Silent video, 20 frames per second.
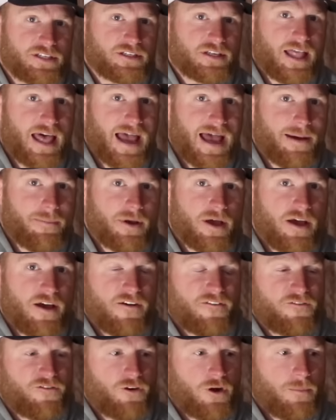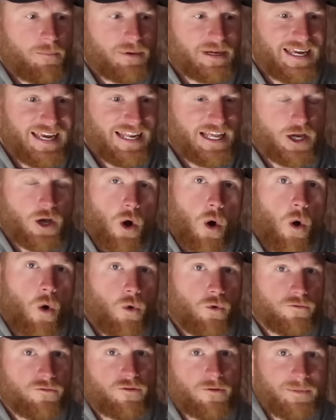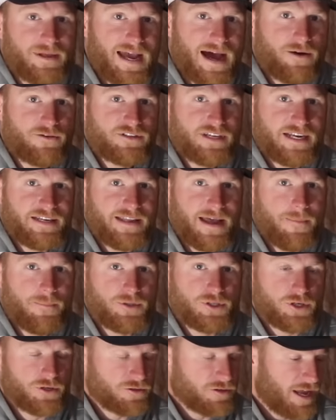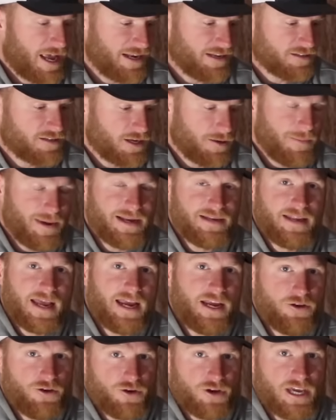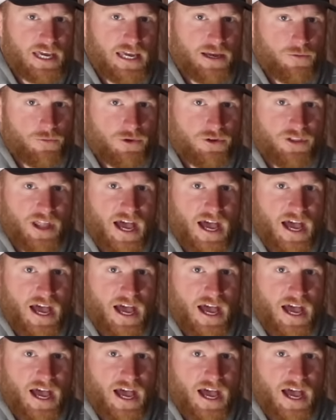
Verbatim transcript: slab from getting cold from the outside temperature, and it's going to maintain your heat real